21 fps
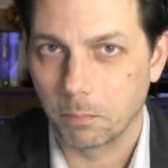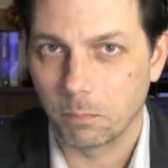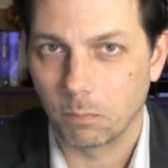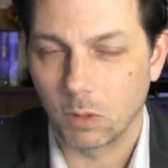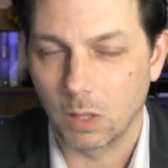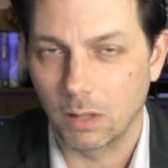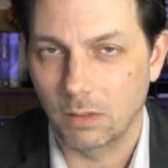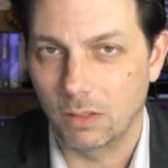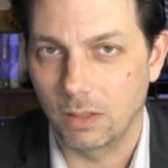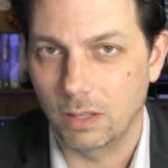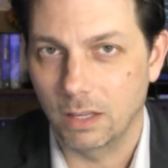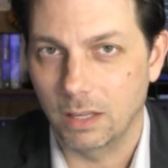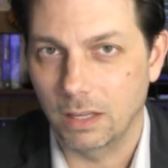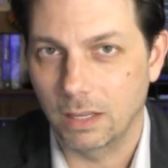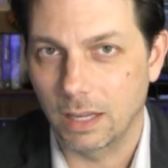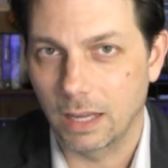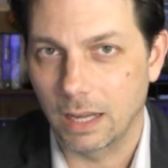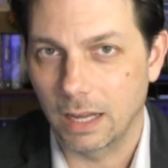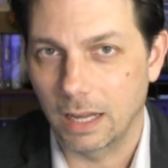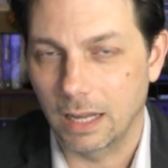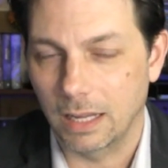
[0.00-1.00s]

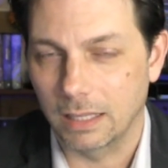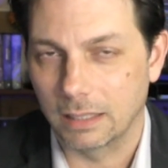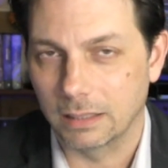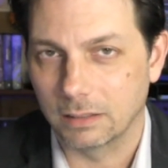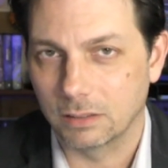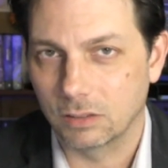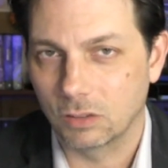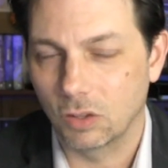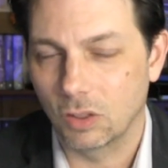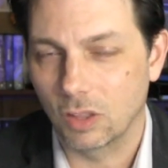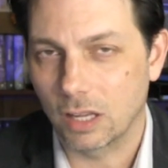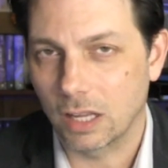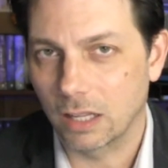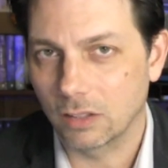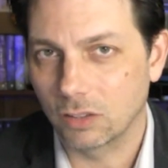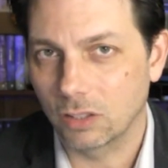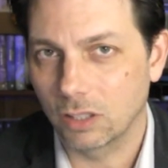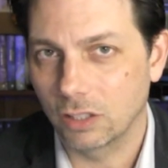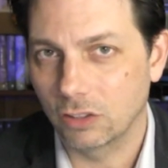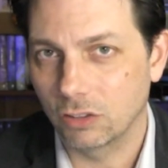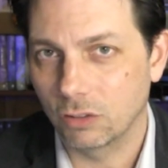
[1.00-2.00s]
the
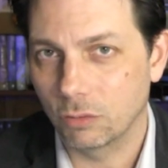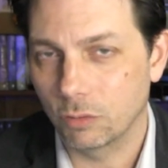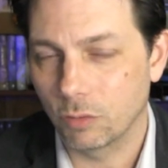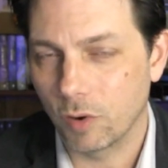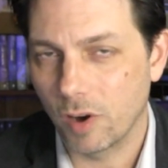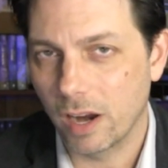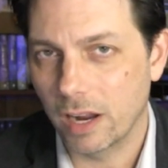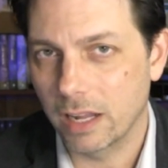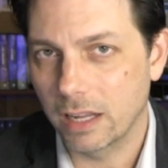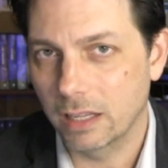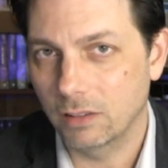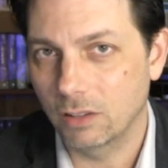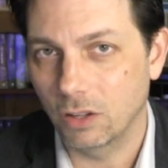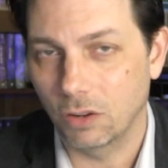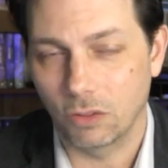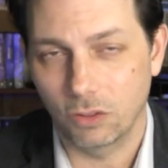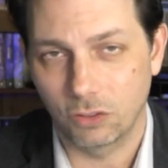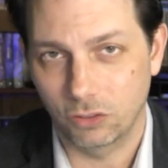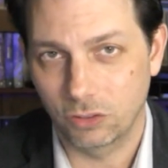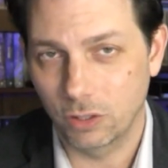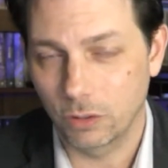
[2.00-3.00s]
constellation of Orion?
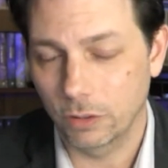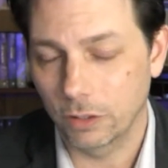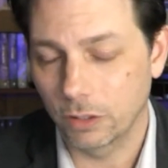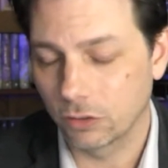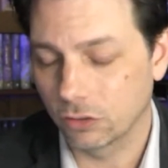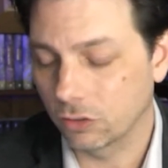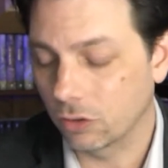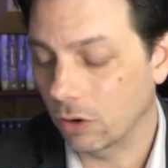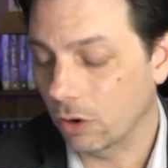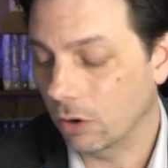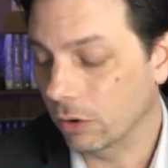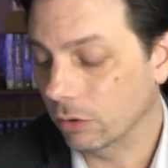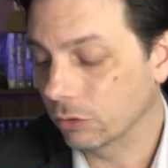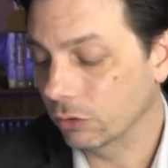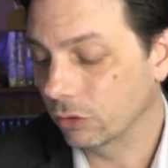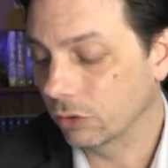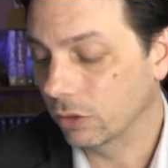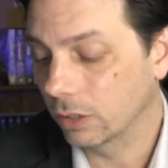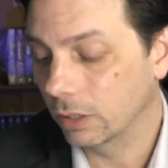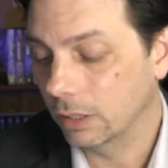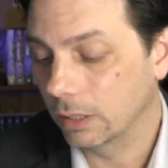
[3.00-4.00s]
The Sirius stars.
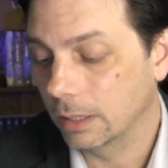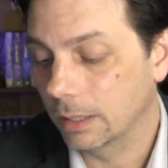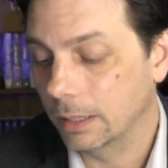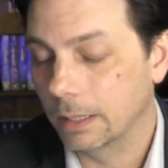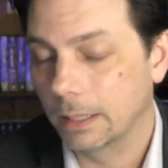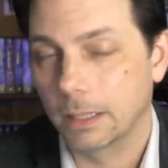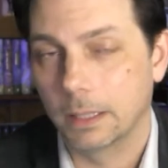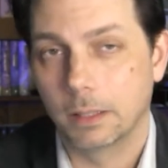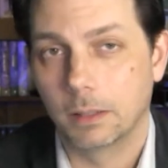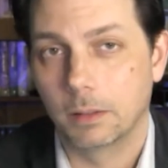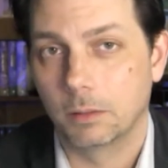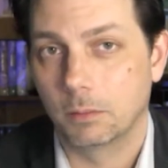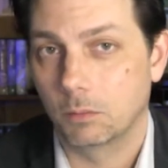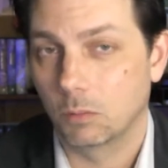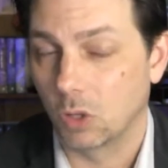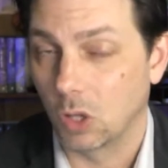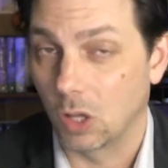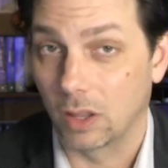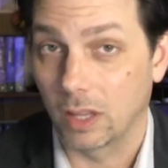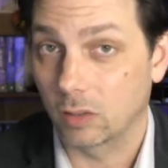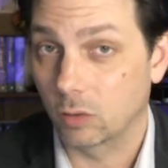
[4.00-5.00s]

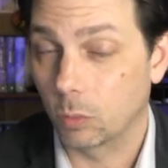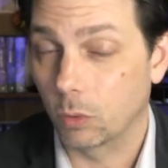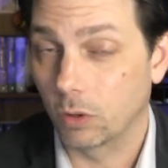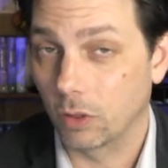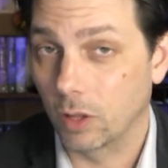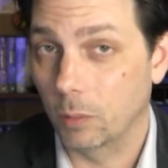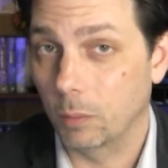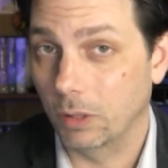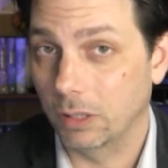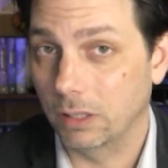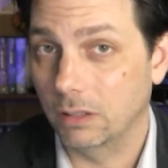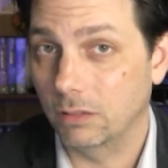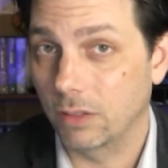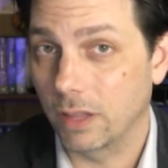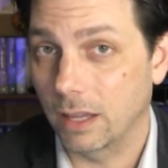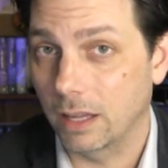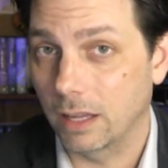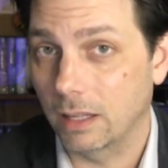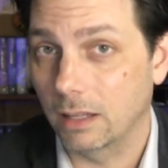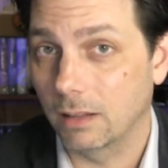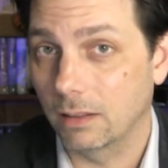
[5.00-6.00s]
That's where they believe
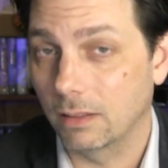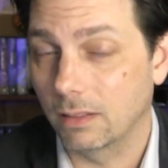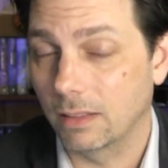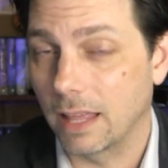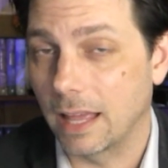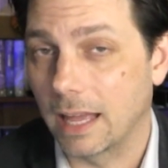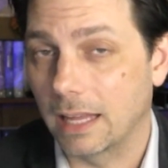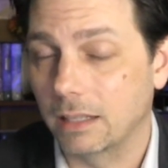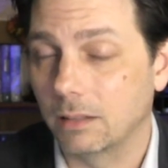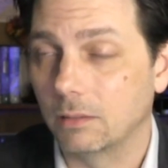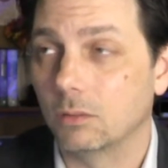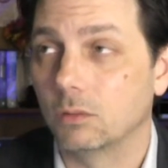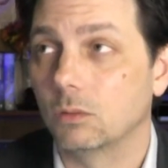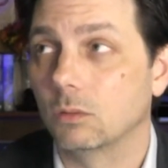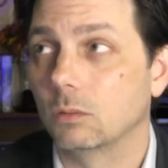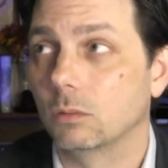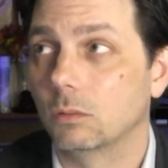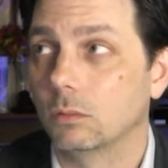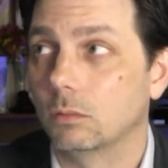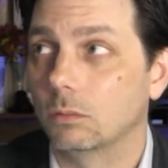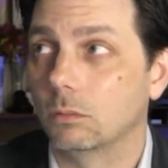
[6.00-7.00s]
that
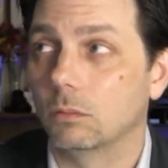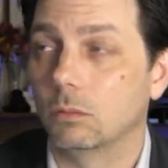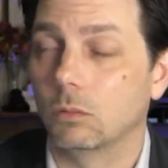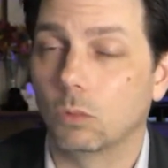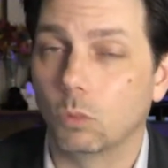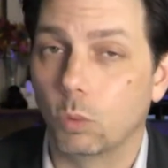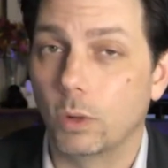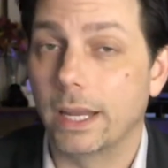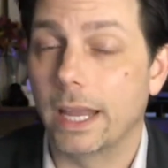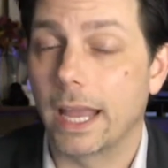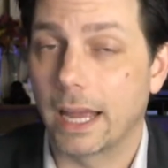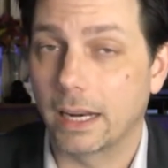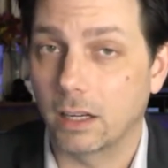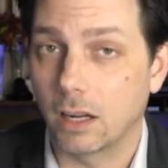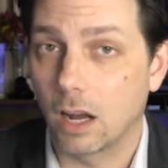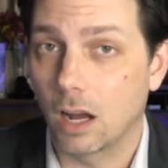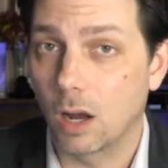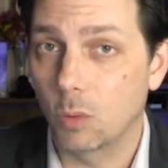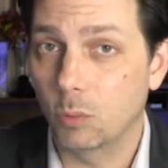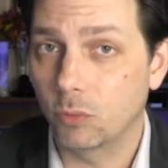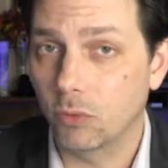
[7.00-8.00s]
we had
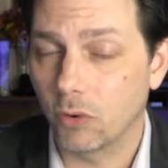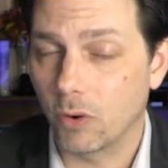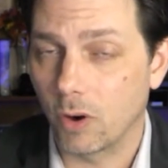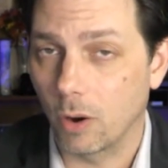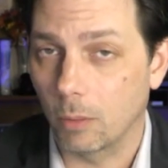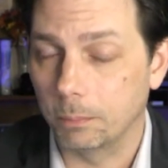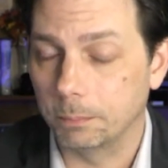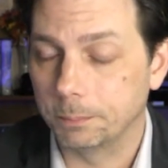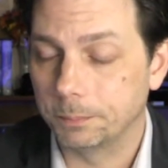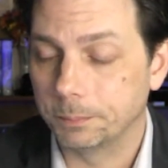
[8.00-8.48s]
come from.